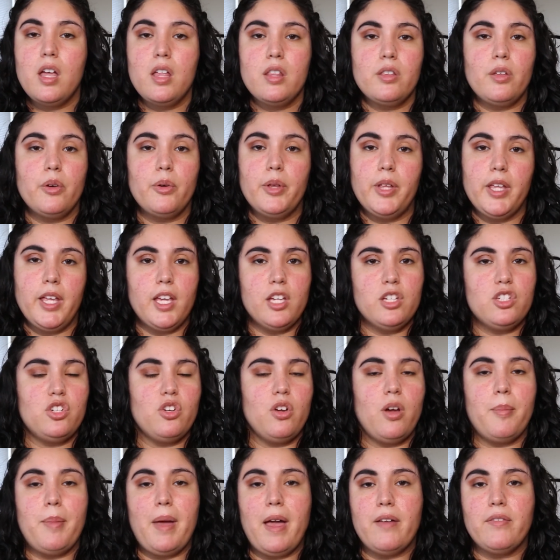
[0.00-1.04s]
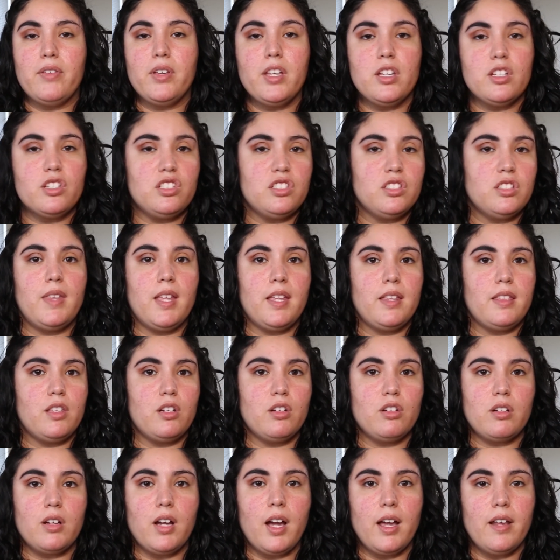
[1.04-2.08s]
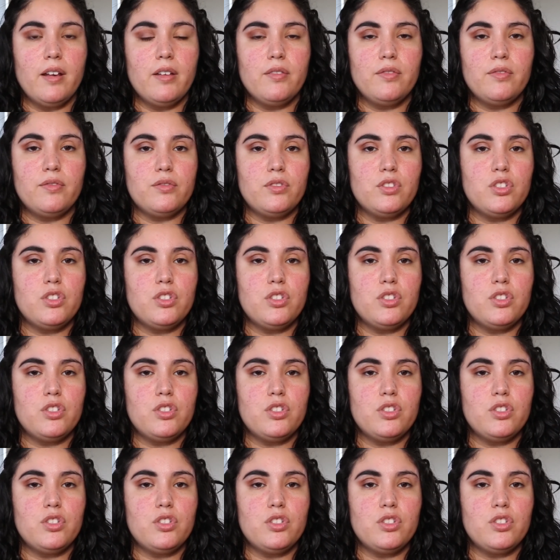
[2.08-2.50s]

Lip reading: The only issue I'm having is that they're kind of